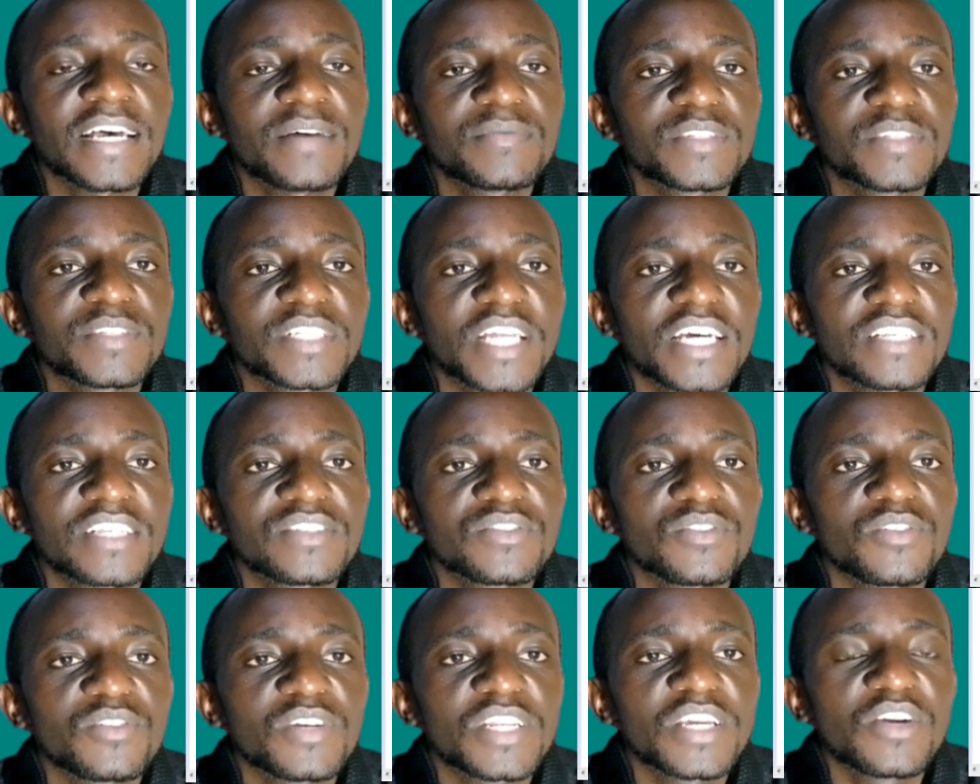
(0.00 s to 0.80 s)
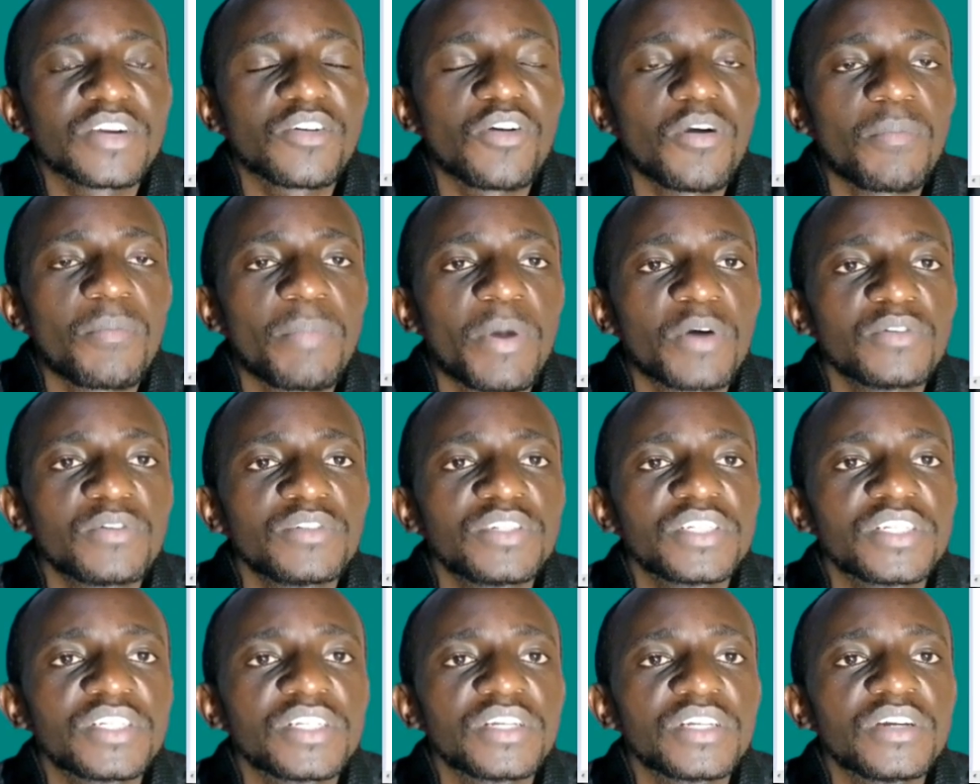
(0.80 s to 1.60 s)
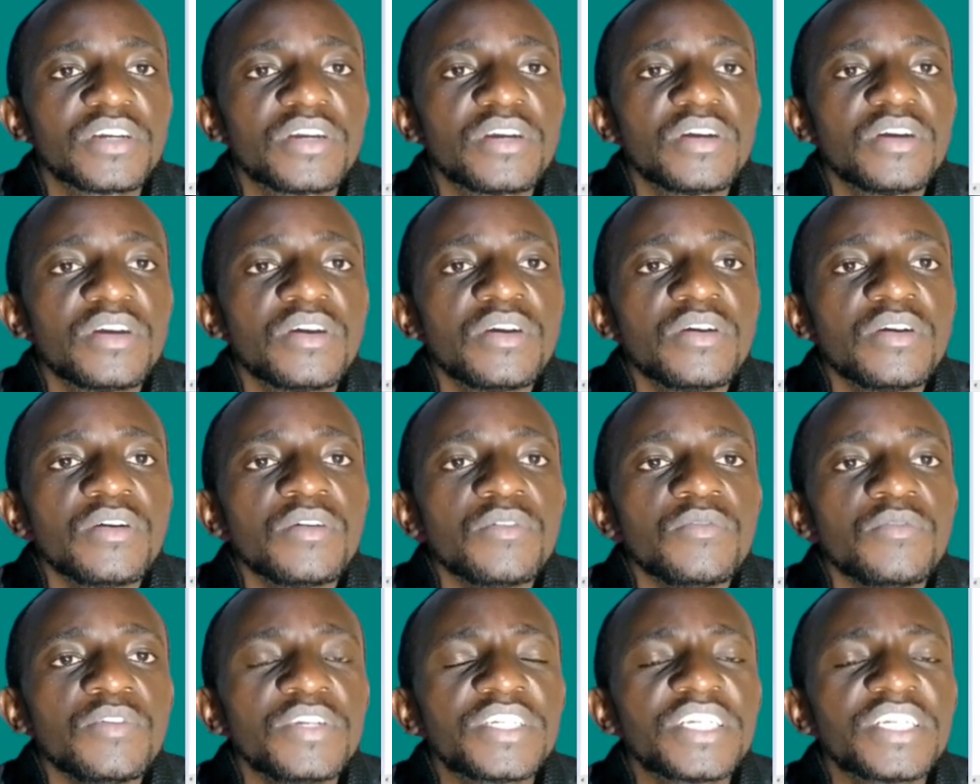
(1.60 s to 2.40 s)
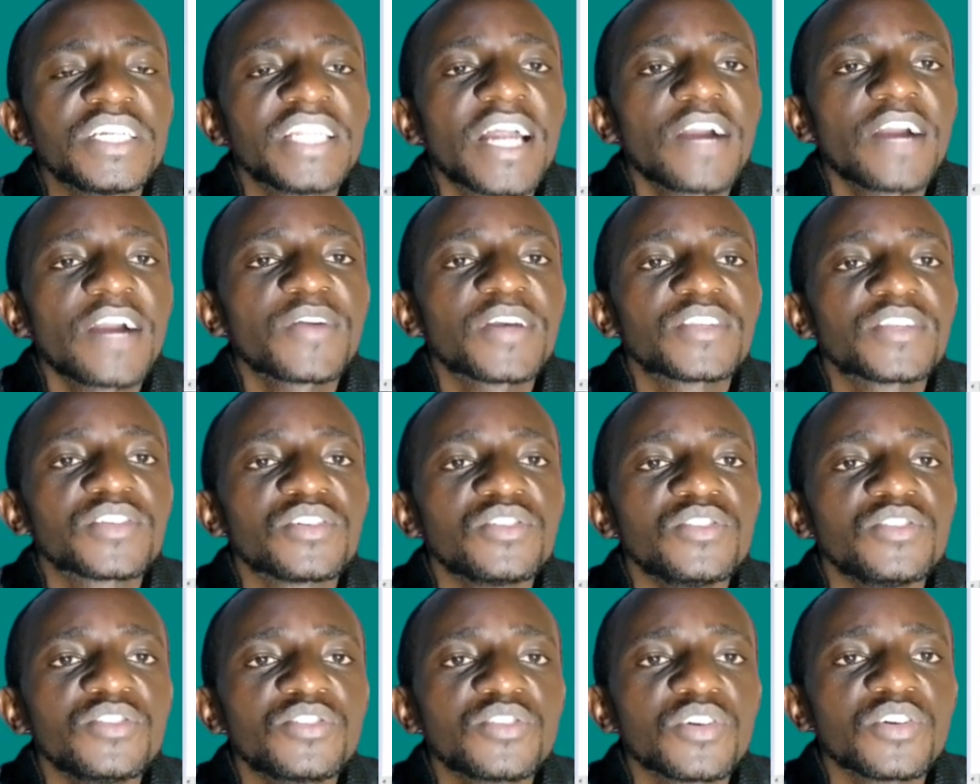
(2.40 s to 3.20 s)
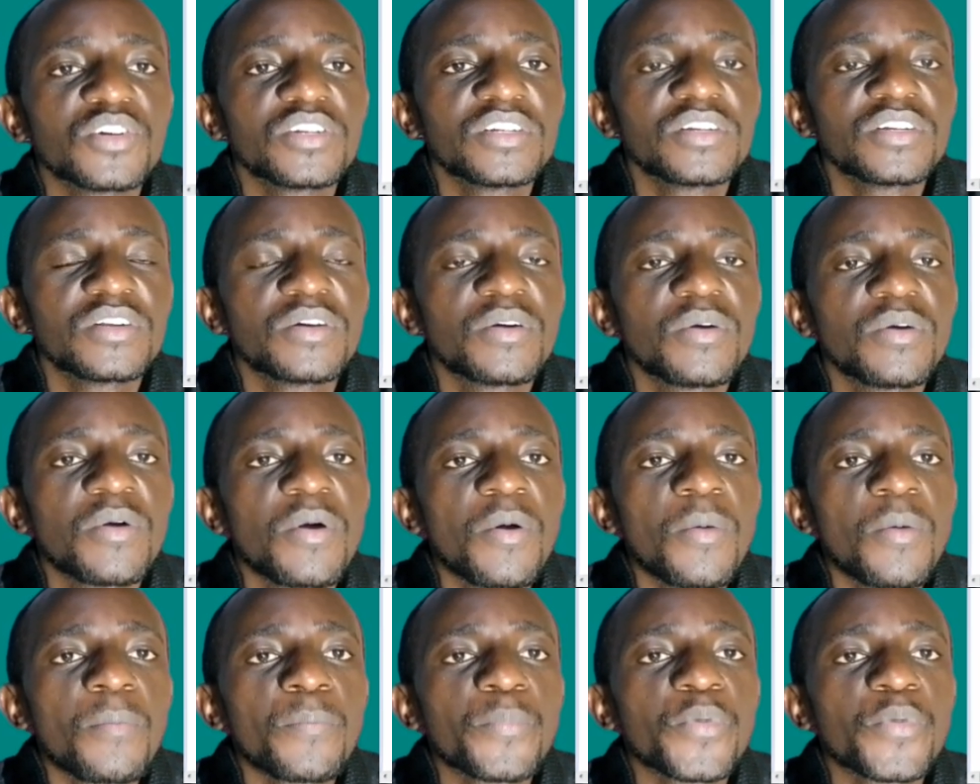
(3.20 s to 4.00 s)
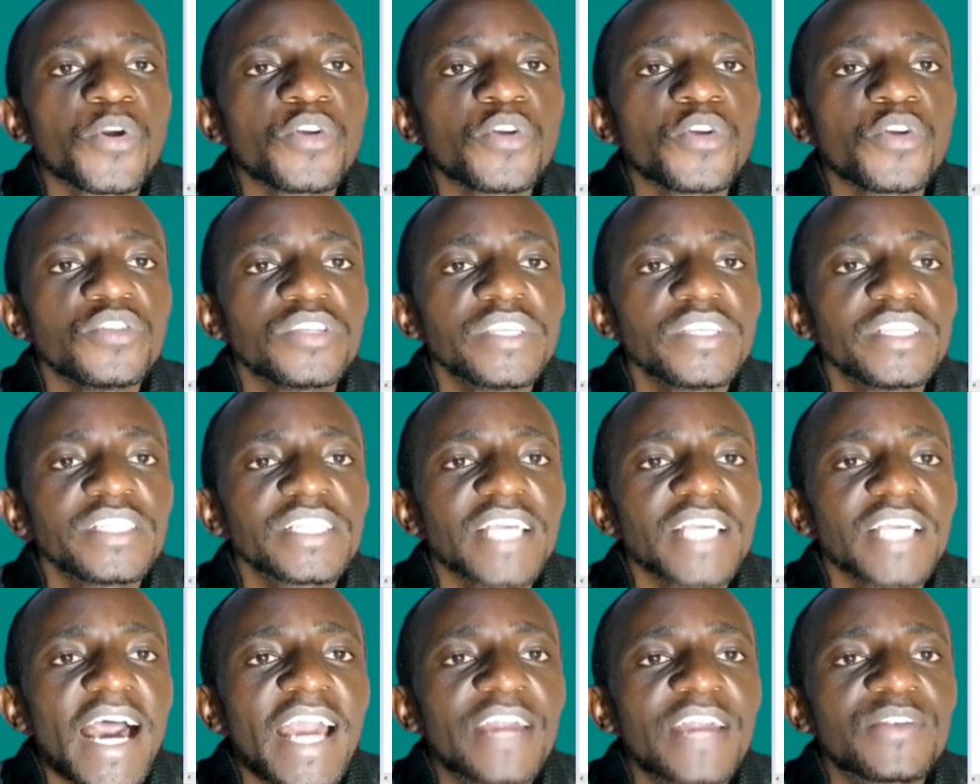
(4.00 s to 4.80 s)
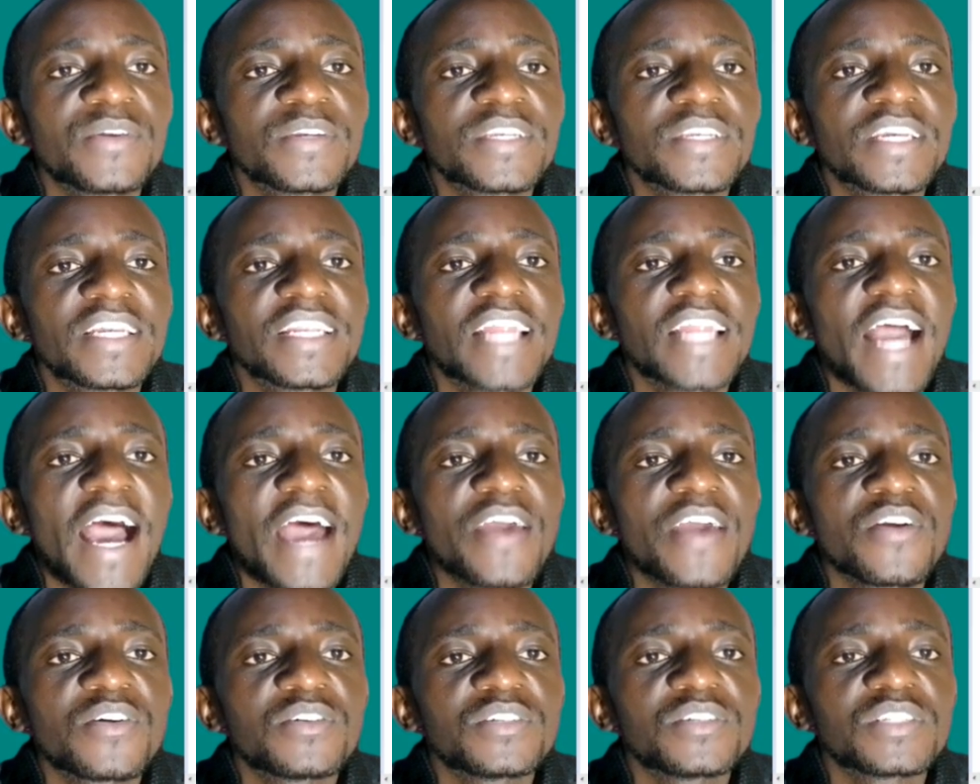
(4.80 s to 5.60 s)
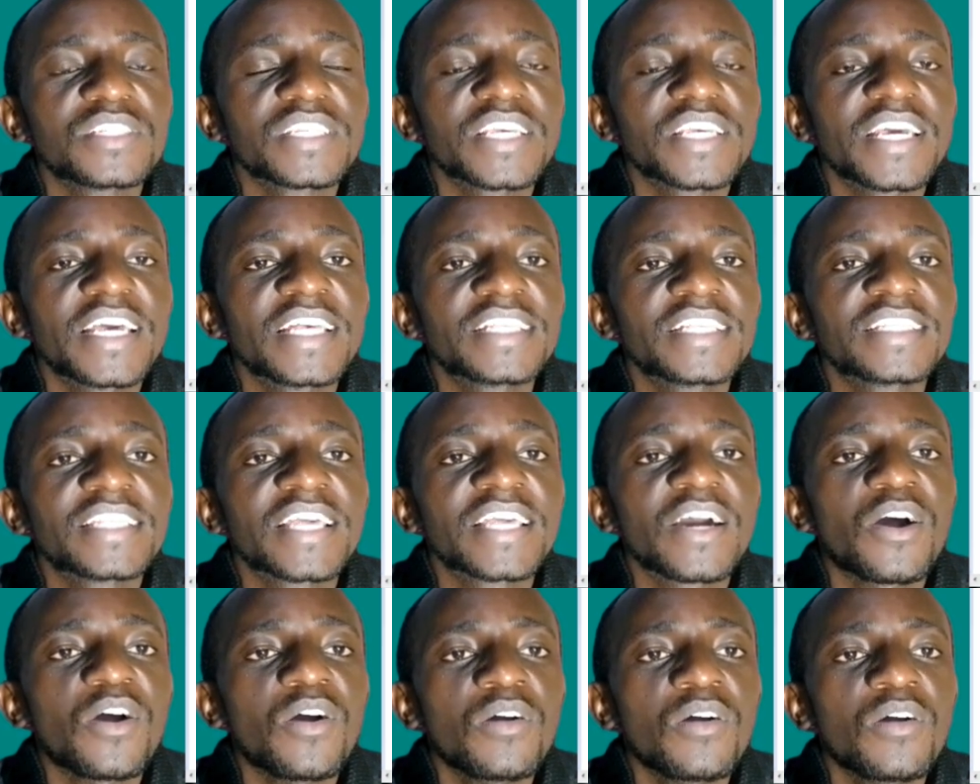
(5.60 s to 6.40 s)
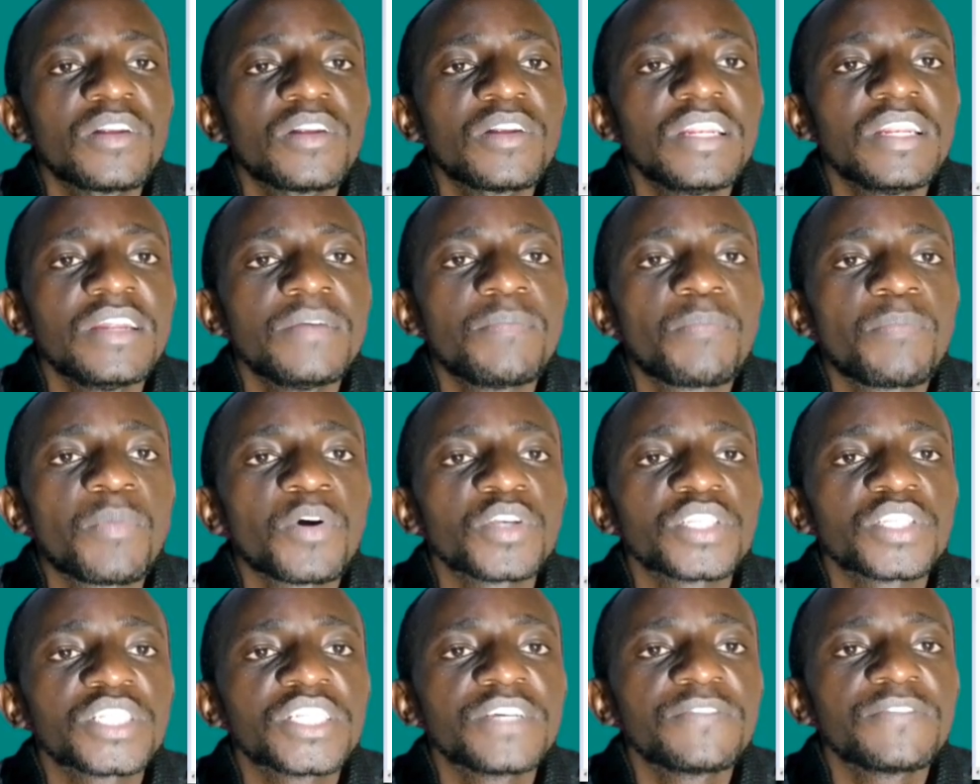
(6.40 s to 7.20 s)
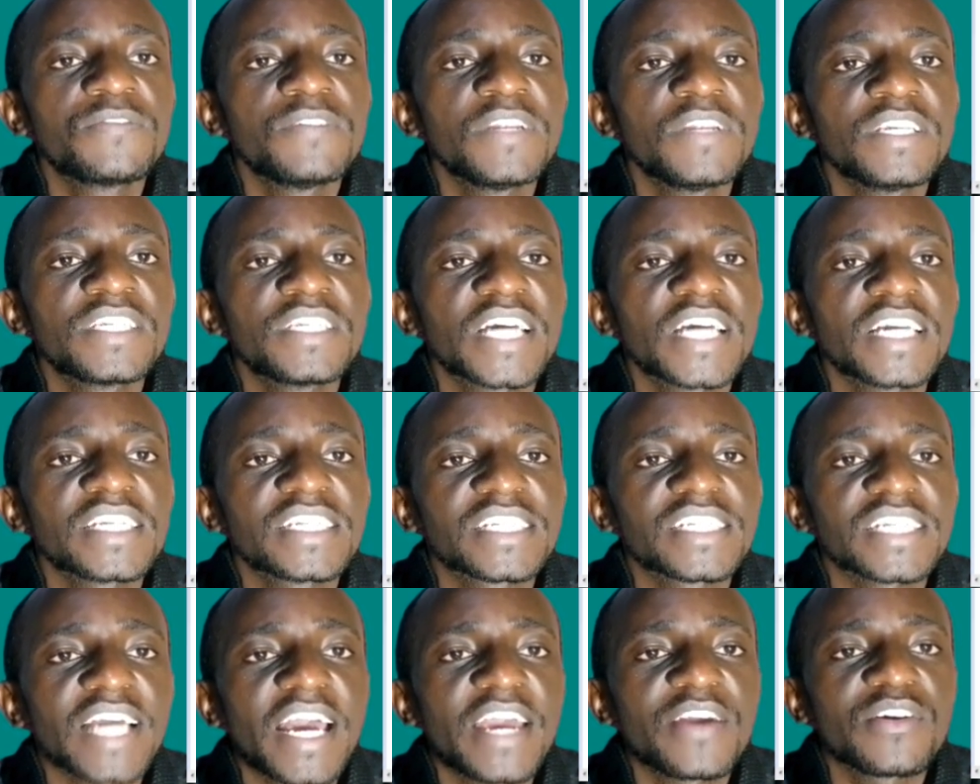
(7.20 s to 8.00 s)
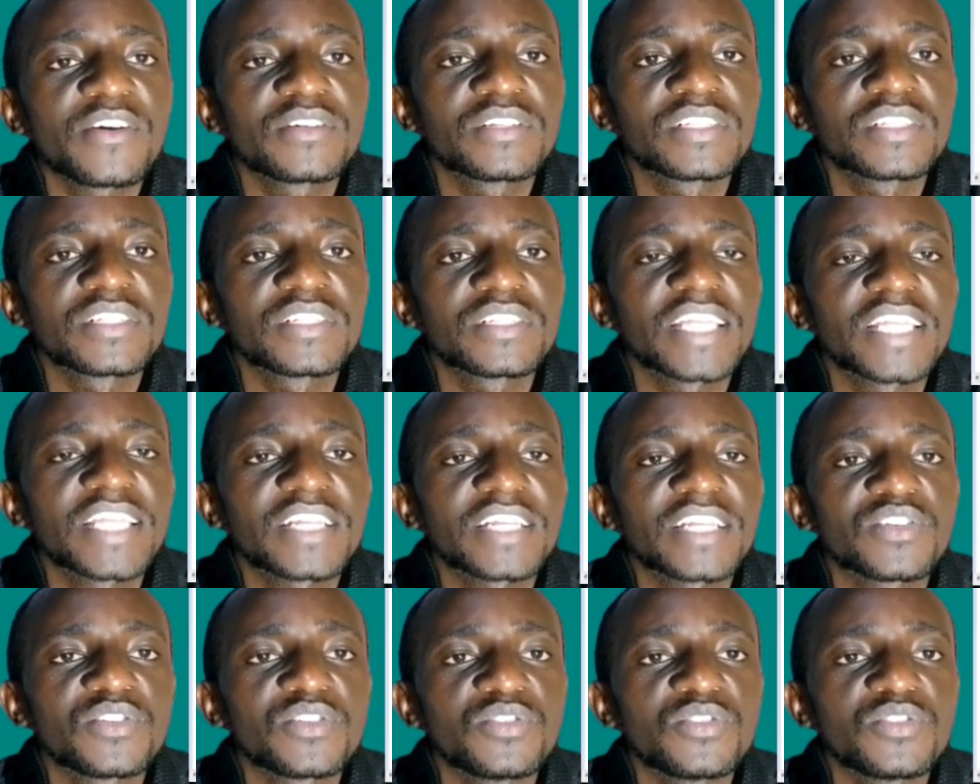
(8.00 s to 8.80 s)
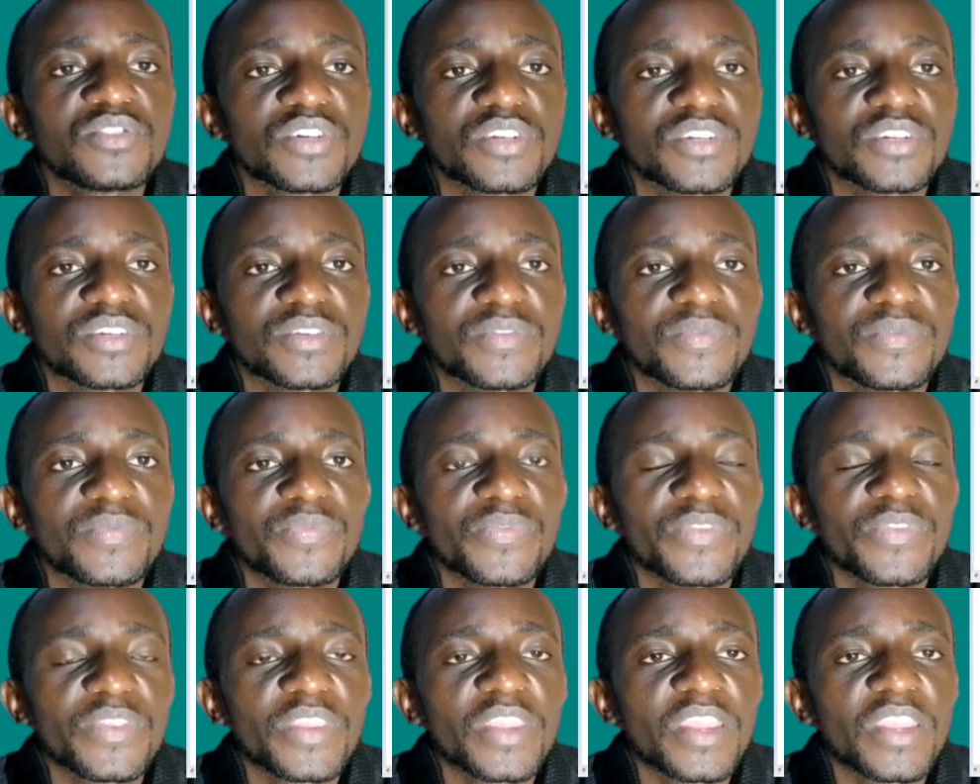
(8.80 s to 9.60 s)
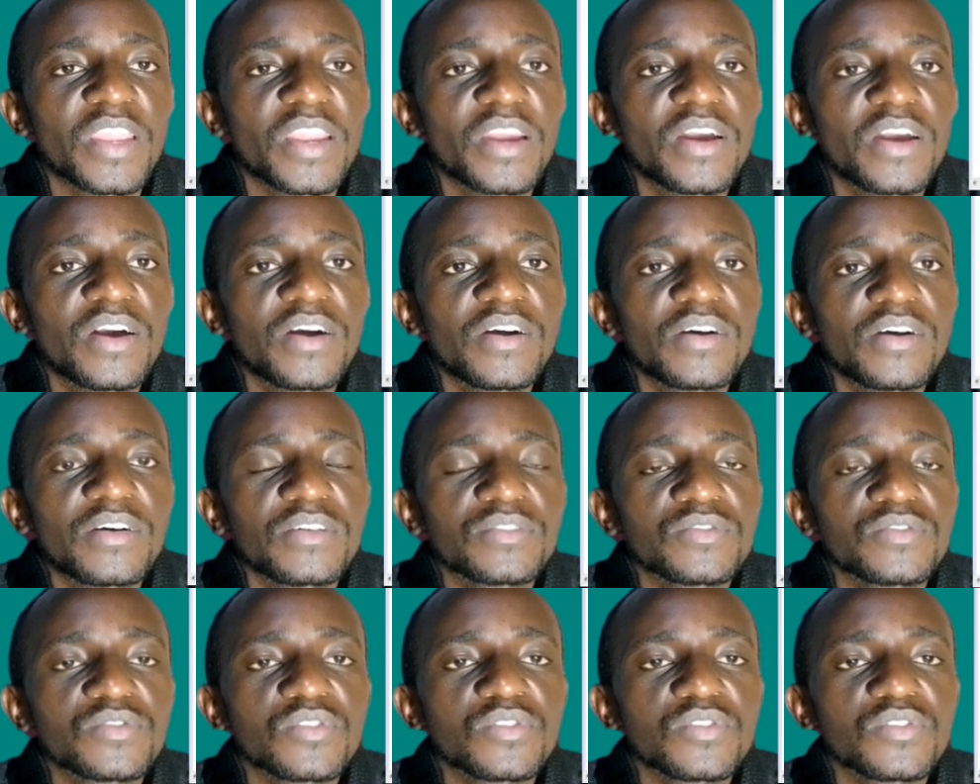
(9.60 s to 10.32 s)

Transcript: substance or a compound which in aqueous solution produces hydrogen ions as the only positively charged ions in that solution.